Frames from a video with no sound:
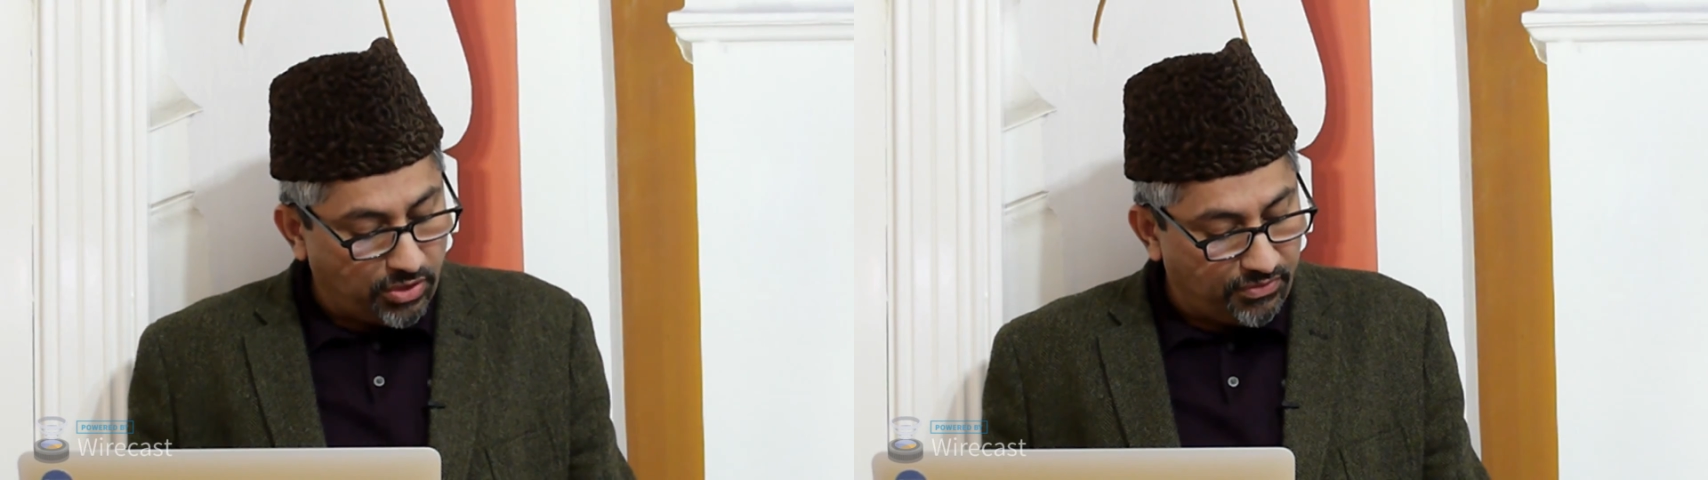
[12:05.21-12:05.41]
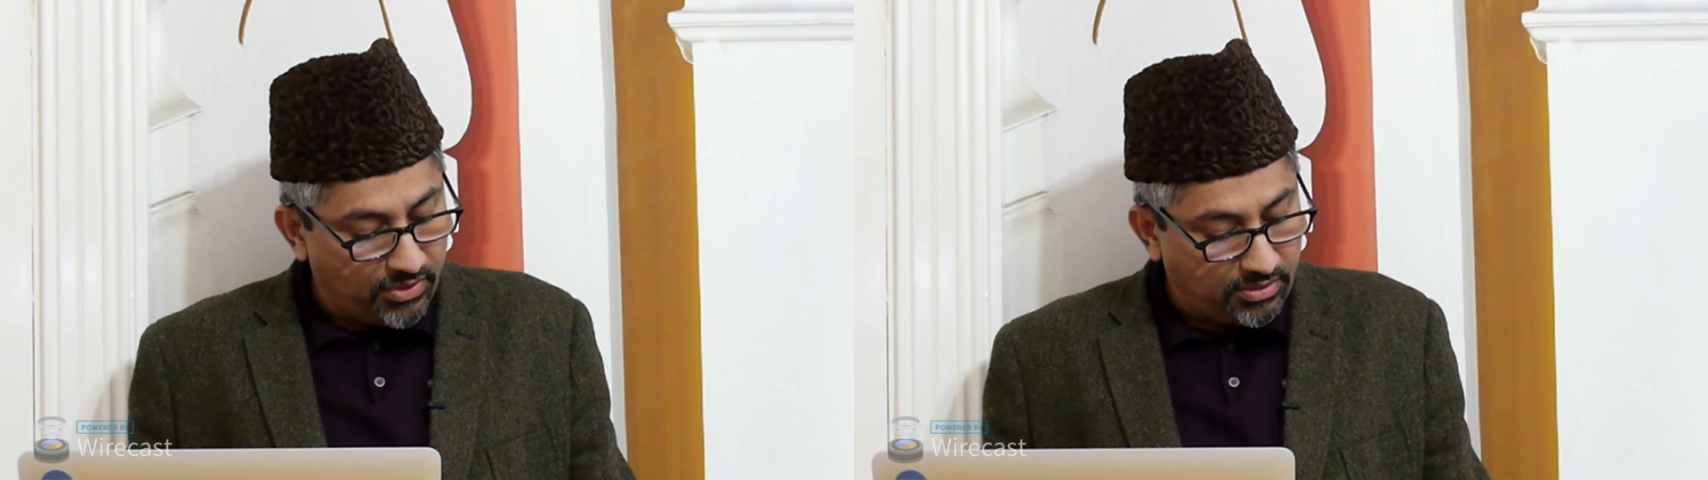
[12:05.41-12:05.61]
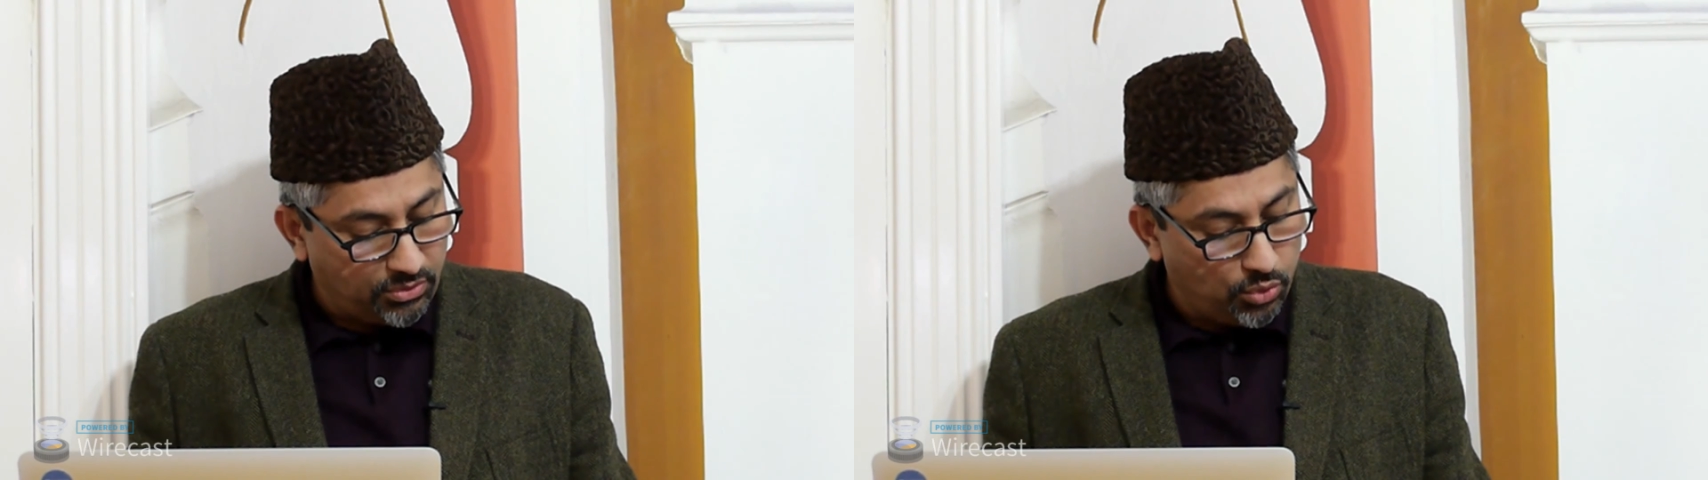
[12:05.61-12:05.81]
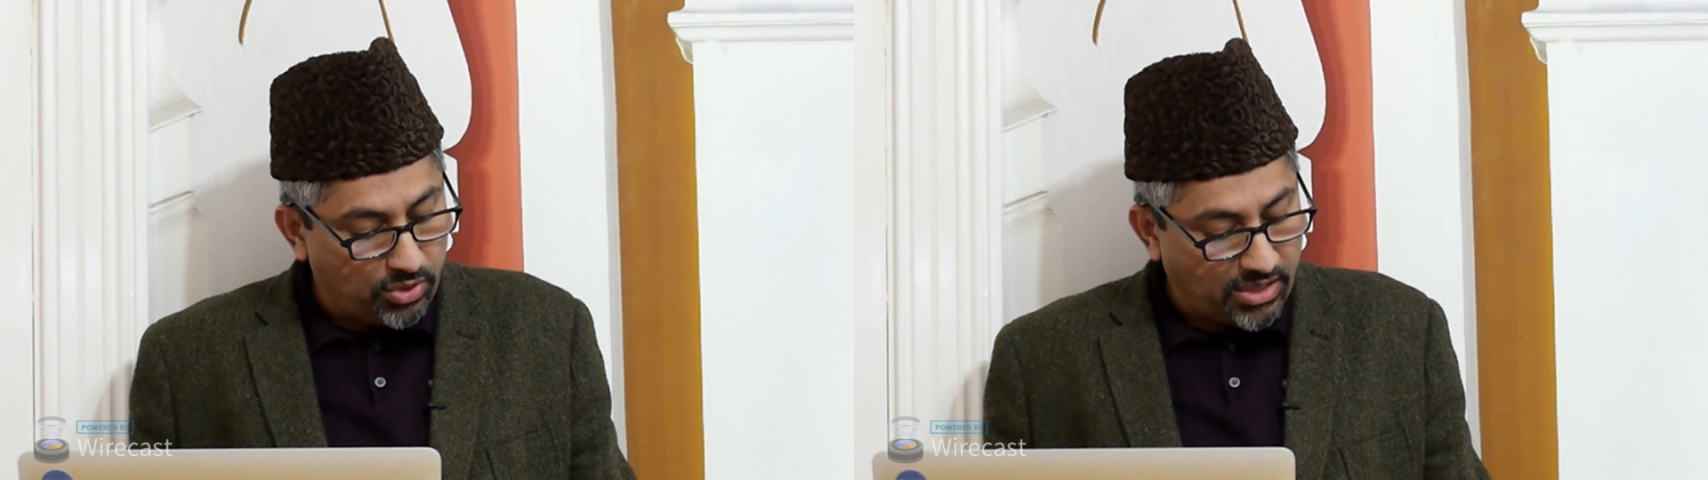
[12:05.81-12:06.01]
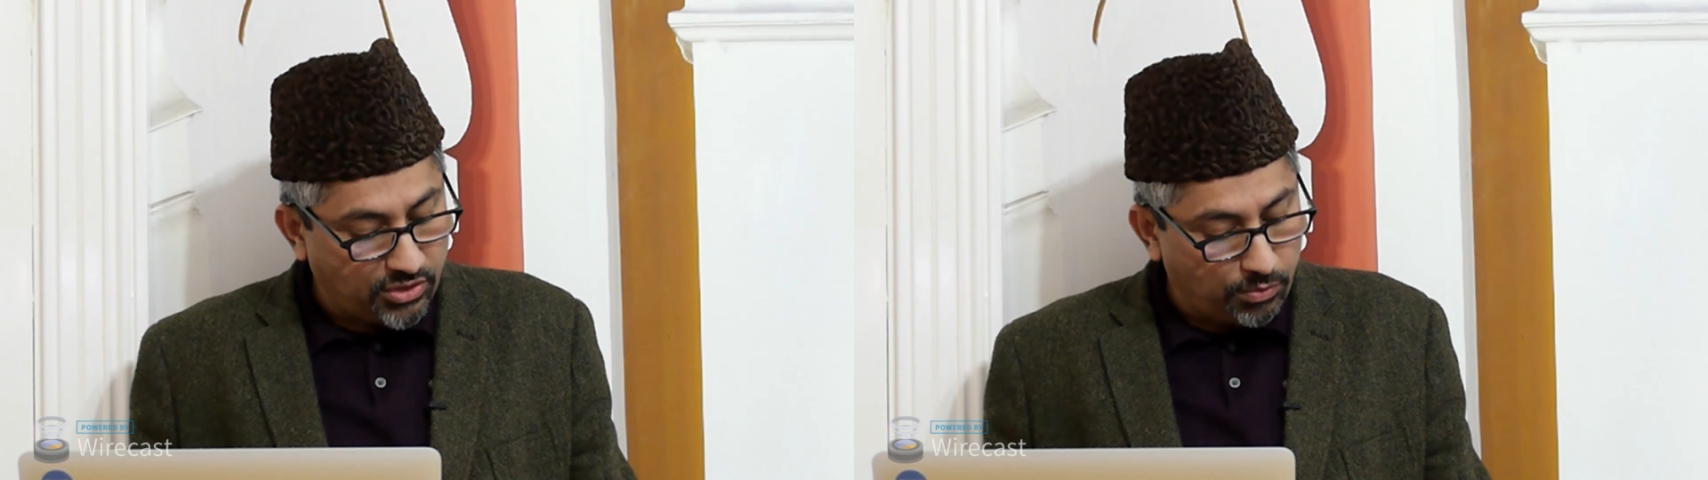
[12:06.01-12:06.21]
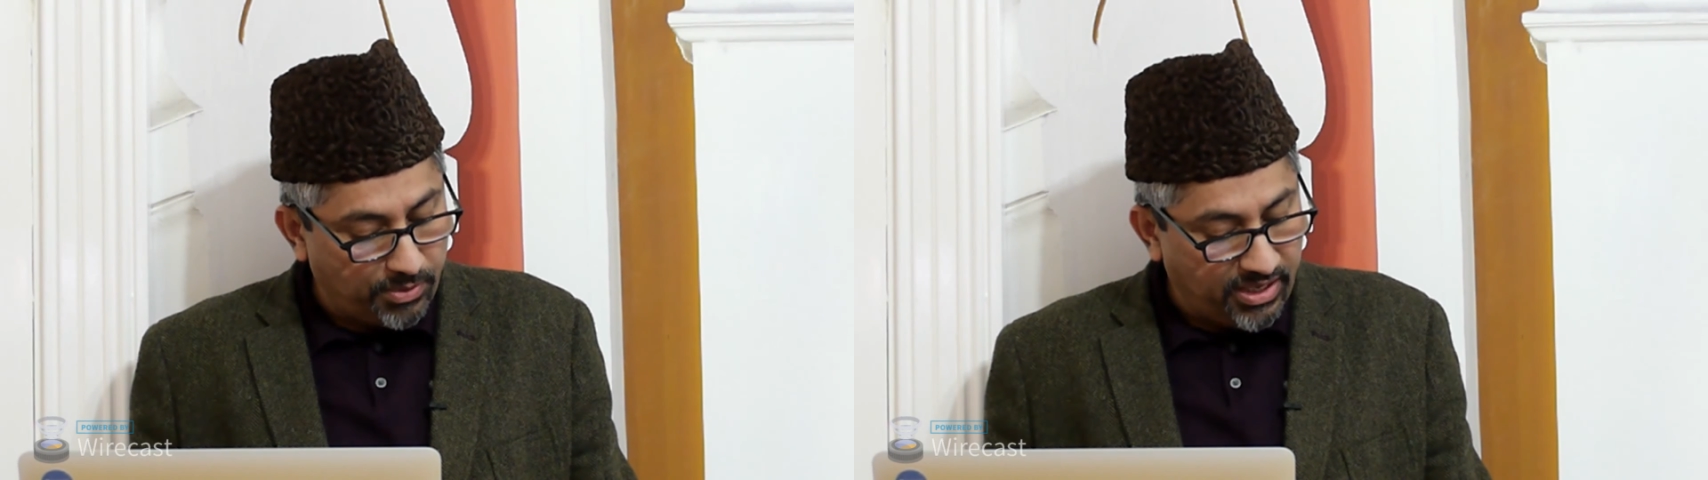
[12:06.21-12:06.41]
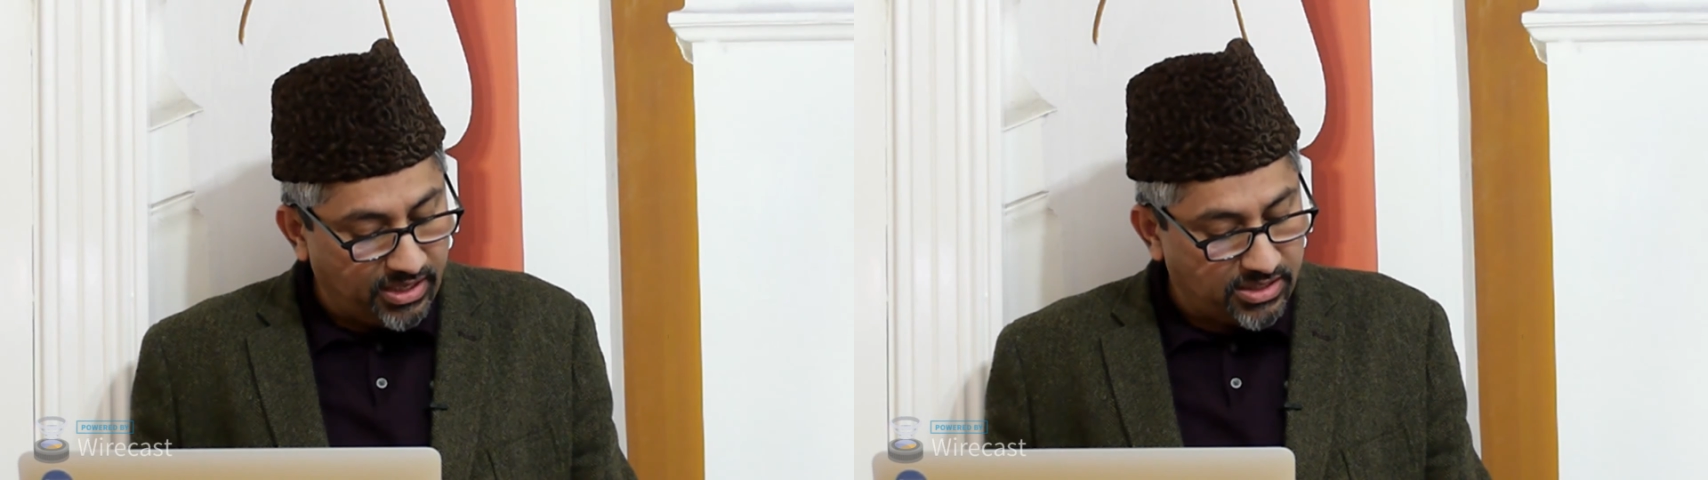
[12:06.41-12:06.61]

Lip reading: two classes of beings,